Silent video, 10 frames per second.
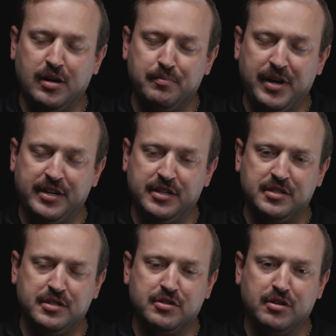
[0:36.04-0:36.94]

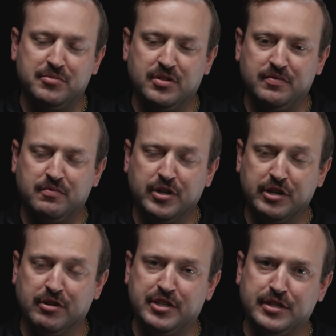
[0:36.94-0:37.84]
maintenance in terms of
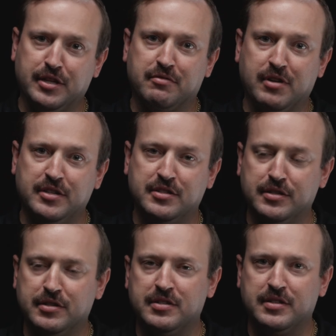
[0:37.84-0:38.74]
re-greasing the threads
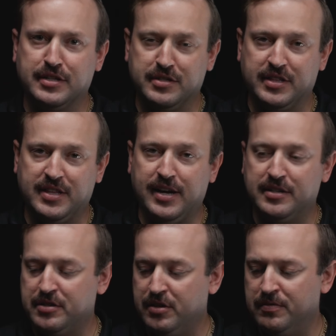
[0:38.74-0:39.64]
and things like
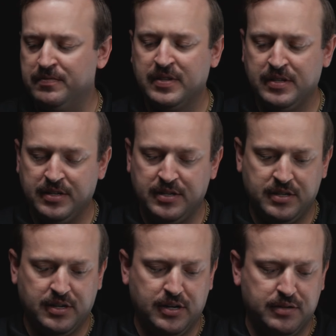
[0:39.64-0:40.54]
that. So
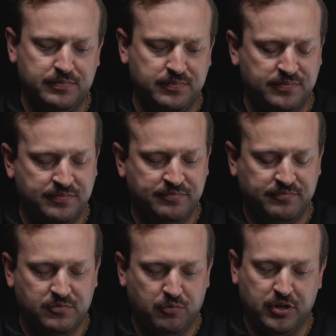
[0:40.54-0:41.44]

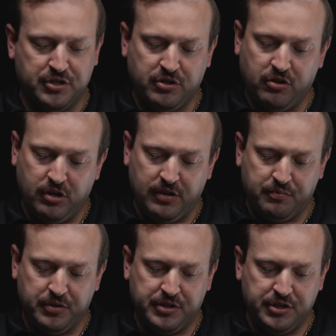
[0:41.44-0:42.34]
we're going to start
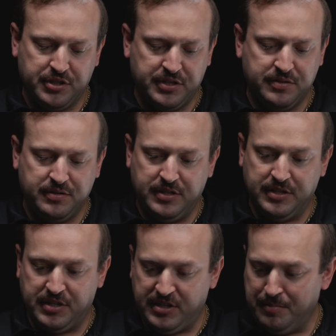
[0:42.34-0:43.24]
off with just
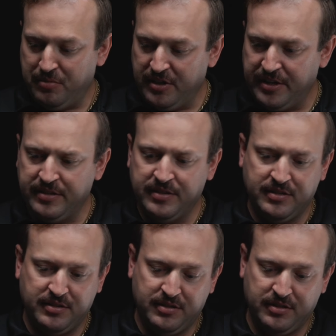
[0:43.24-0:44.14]
disassembly.
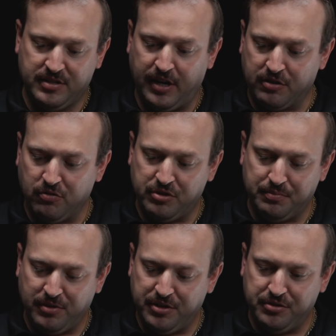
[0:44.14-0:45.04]
Sonicore
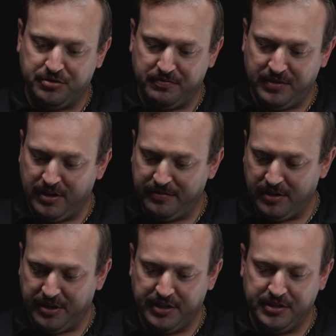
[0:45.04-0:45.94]
suppressors are very,
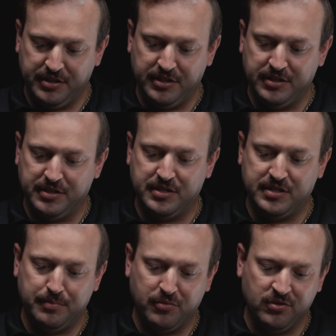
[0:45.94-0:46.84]
very easy to
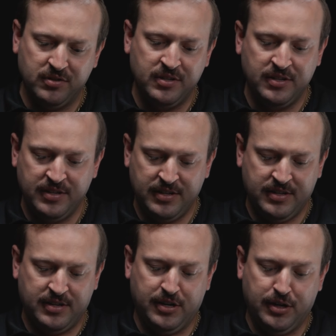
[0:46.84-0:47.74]
disassemble.
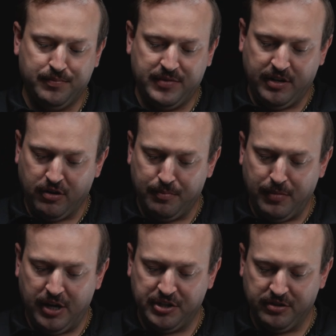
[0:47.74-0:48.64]
They are a
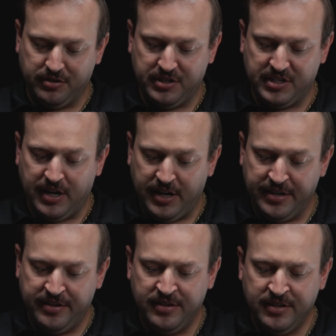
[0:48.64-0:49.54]
modular
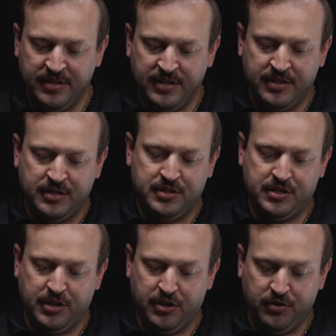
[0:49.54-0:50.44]
design.
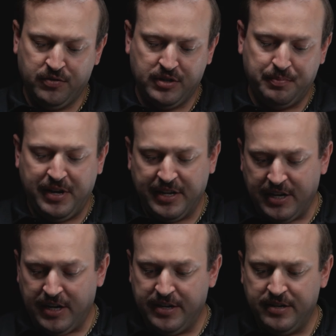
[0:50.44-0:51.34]
So depending
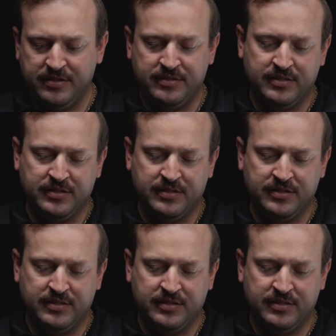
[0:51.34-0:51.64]
on